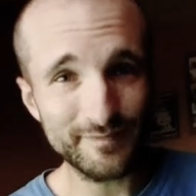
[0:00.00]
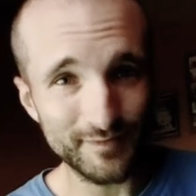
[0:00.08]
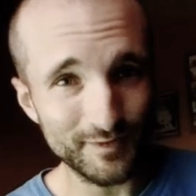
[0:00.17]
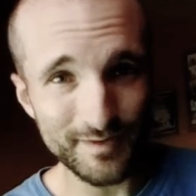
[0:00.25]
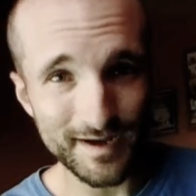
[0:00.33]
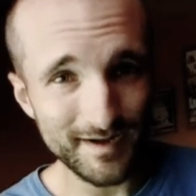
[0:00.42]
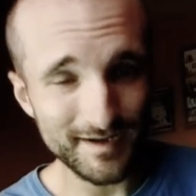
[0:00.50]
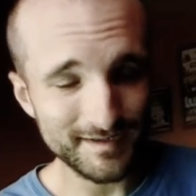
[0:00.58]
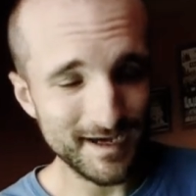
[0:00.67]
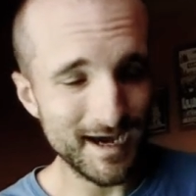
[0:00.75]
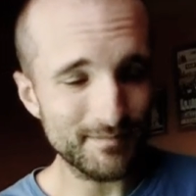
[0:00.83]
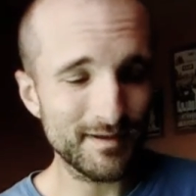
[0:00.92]
my foot right on
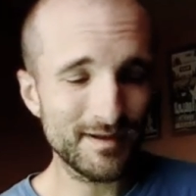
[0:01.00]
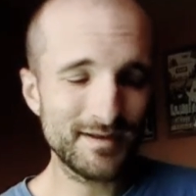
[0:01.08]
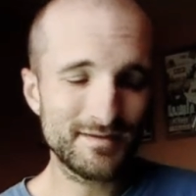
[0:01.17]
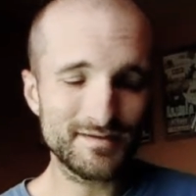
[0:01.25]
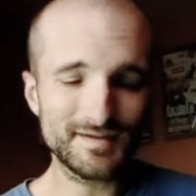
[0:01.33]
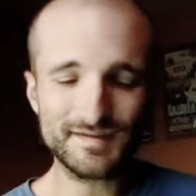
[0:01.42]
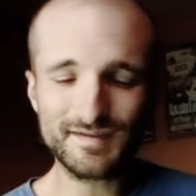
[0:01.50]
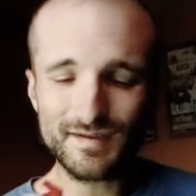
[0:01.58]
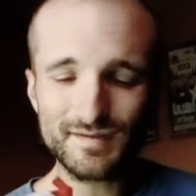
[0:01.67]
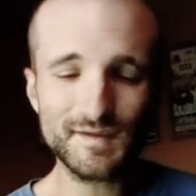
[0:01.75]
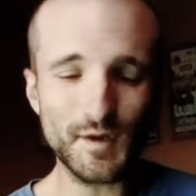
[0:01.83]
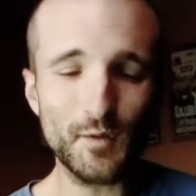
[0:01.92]
top. They're
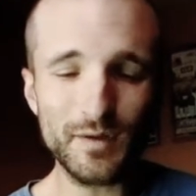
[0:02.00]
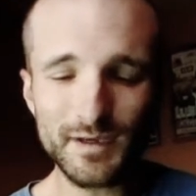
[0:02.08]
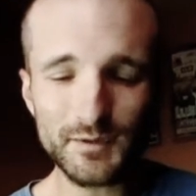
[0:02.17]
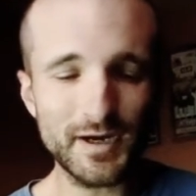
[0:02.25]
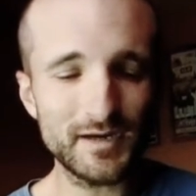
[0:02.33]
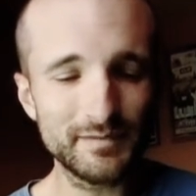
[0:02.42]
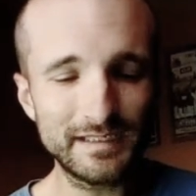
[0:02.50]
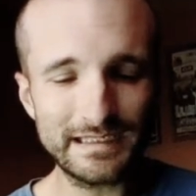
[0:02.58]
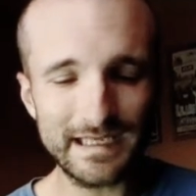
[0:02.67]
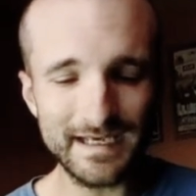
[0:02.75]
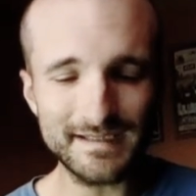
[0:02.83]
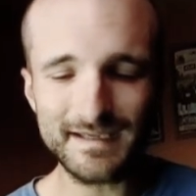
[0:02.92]
just so incredibly
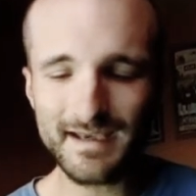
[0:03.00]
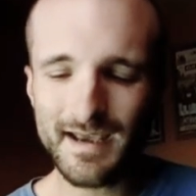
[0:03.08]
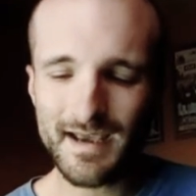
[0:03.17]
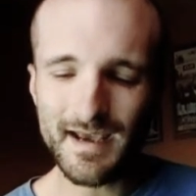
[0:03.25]
light.